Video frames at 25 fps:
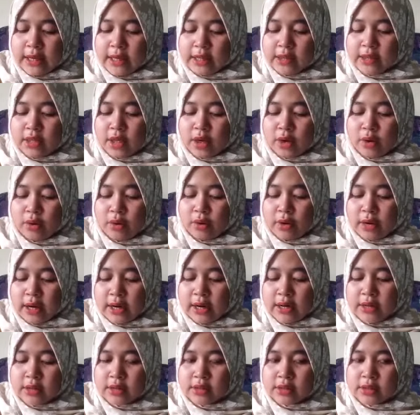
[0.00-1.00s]
And there
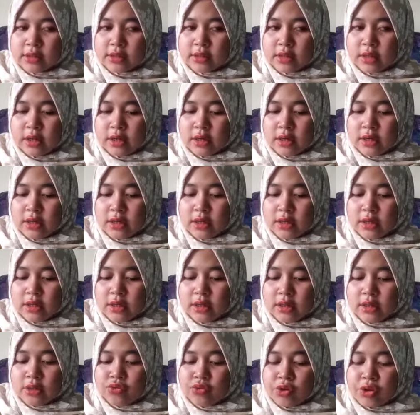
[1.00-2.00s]
are
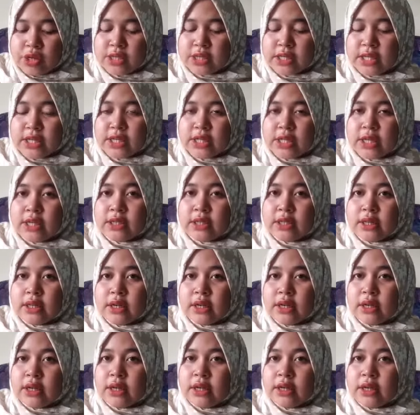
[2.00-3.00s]
translation,
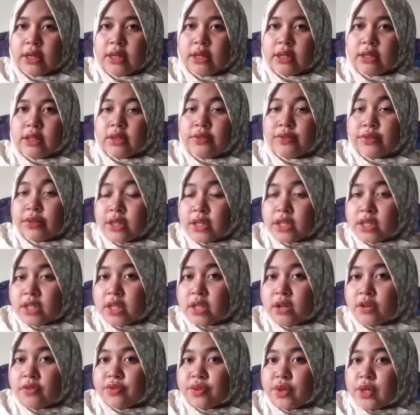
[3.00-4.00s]

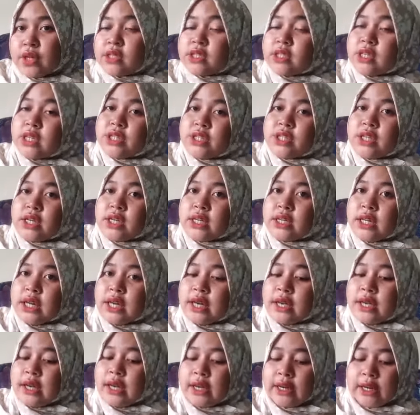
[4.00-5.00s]
definition of translation,
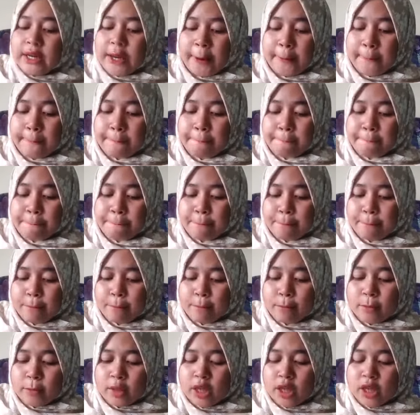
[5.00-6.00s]
and
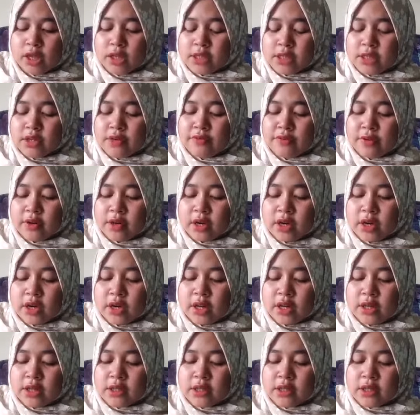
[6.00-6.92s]
several